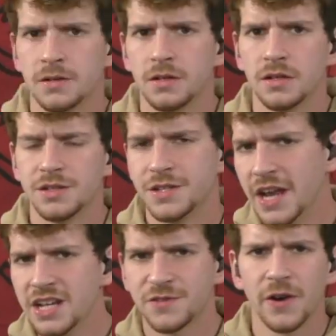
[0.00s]

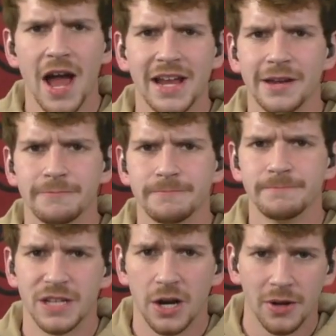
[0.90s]
Today's Friday.
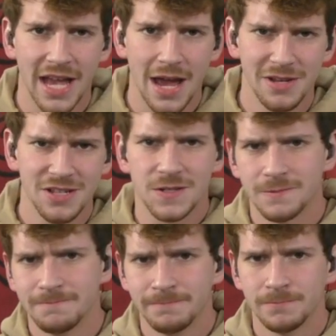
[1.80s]
You know what that
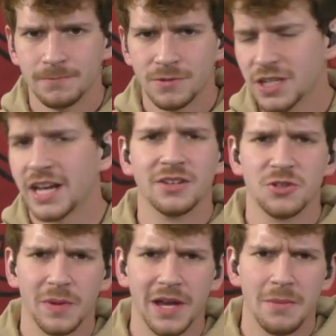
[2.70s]
means?
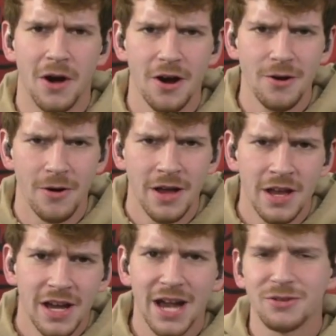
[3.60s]
Cyclones play tomorrow.
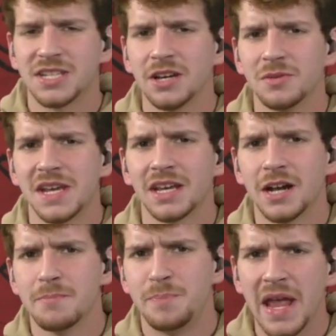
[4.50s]
Iowa State will be taking
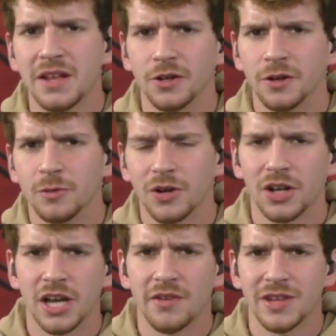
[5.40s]
on Baylor. We're
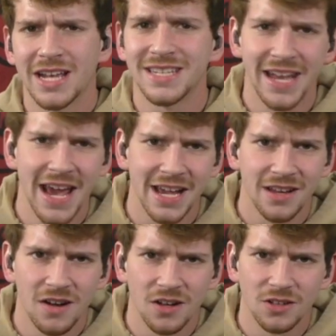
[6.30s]
going to cover that today
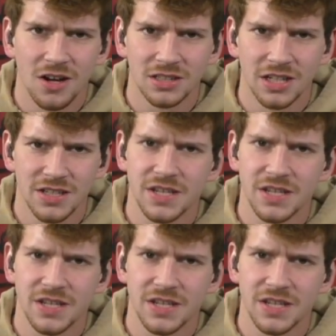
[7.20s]
on Locked On